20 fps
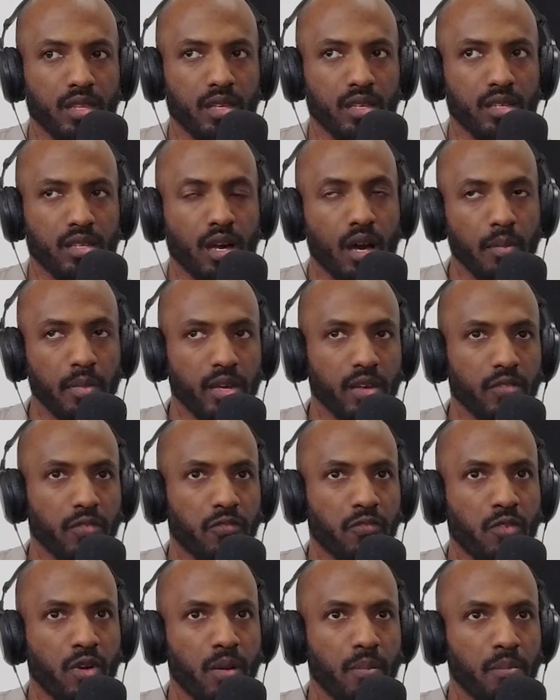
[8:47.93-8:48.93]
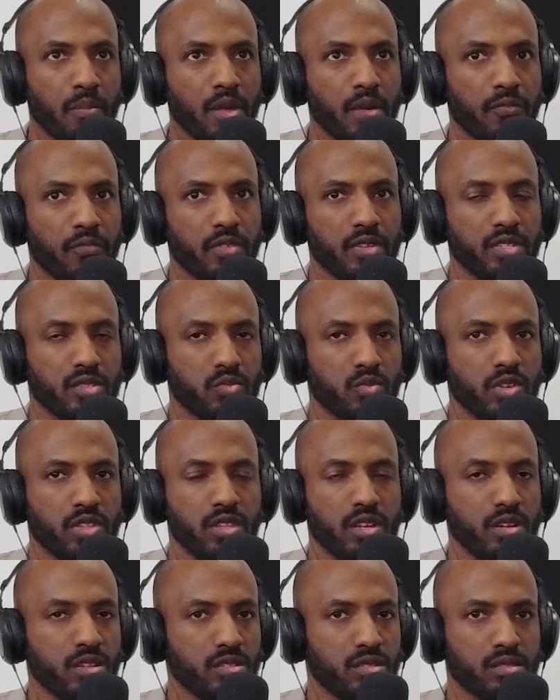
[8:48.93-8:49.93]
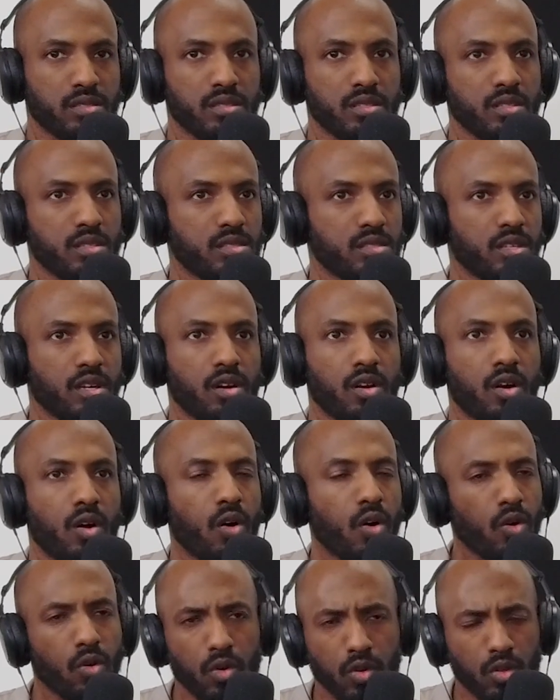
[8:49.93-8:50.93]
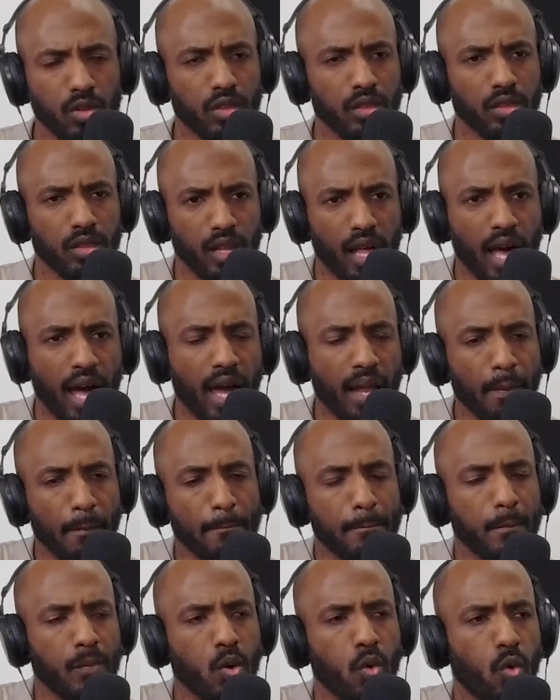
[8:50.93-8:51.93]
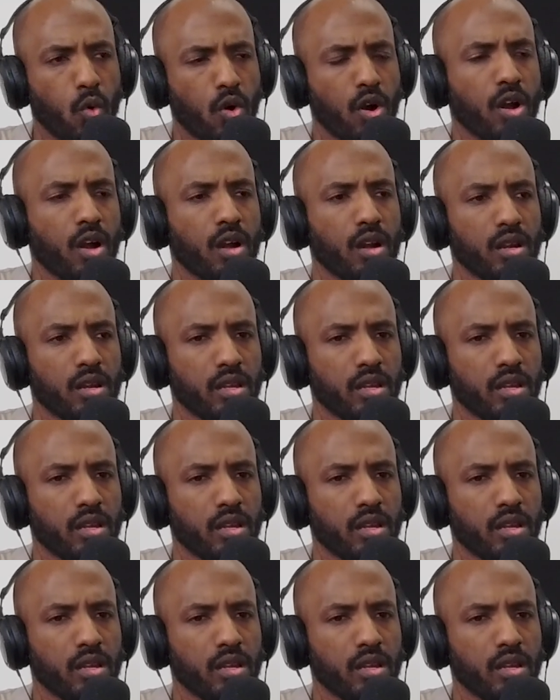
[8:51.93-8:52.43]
coming from Memphis, where it's a whole lot more.